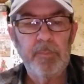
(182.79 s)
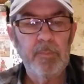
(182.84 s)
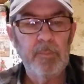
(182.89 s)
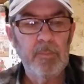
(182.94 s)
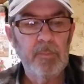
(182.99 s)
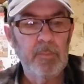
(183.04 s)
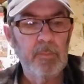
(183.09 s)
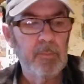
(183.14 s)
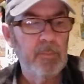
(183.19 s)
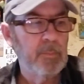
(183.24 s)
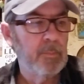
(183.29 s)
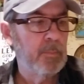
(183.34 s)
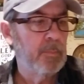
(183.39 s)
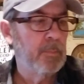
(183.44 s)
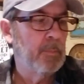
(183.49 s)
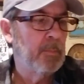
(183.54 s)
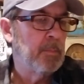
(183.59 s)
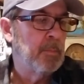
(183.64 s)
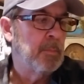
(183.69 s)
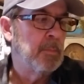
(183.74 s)

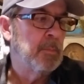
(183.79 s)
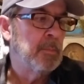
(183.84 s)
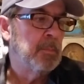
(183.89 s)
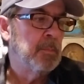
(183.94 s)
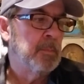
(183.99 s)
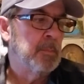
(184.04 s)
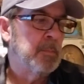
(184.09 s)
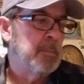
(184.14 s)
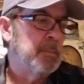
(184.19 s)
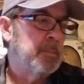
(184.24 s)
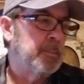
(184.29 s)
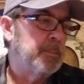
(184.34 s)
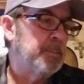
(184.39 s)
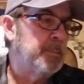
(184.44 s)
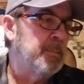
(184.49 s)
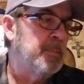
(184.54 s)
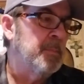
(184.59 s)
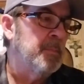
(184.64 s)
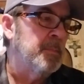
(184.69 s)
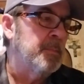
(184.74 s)

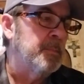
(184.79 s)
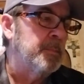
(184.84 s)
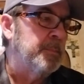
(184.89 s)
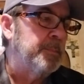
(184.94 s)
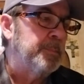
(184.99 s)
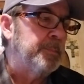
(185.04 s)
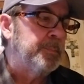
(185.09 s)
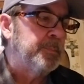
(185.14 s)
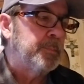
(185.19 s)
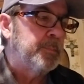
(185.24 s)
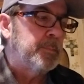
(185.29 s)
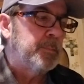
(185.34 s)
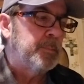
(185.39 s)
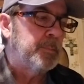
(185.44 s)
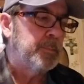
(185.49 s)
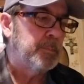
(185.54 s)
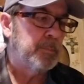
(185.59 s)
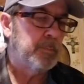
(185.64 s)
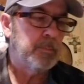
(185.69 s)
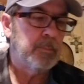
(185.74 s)

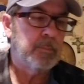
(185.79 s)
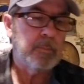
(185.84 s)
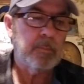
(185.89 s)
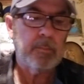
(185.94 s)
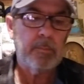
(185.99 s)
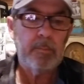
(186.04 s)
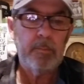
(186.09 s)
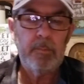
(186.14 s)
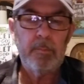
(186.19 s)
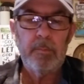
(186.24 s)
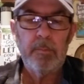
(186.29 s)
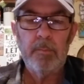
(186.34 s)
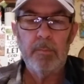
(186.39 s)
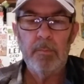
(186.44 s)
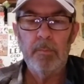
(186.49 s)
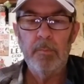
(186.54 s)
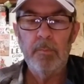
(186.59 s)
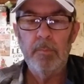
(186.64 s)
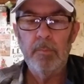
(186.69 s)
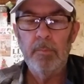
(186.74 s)

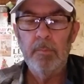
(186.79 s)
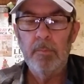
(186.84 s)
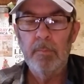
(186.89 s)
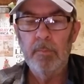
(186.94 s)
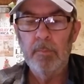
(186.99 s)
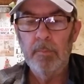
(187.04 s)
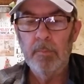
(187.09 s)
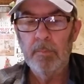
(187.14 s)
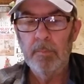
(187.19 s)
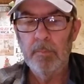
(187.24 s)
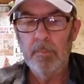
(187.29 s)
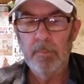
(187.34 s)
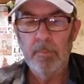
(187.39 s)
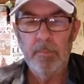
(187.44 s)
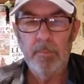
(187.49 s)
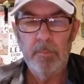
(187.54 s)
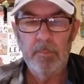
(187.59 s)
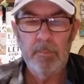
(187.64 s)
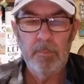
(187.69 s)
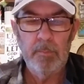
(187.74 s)

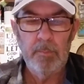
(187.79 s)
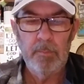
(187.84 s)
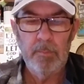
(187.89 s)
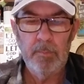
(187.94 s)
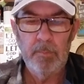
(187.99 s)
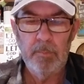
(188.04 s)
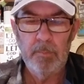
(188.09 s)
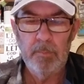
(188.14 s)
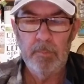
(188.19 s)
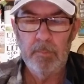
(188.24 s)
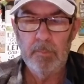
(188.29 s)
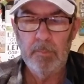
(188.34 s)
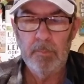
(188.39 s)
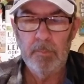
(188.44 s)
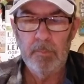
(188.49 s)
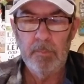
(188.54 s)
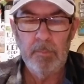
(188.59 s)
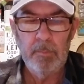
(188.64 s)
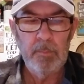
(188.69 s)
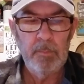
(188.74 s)

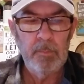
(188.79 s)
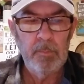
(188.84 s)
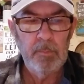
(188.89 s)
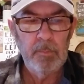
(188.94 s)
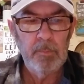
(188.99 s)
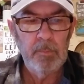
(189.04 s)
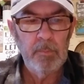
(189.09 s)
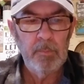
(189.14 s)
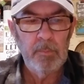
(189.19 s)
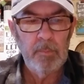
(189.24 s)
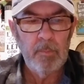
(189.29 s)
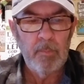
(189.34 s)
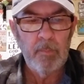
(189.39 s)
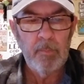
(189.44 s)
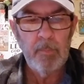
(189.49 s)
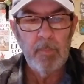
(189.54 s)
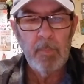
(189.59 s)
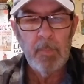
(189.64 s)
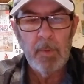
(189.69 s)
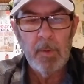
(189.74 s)

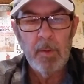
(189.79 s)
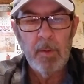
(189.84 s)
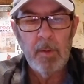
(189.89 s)
No one is speaking in this clip.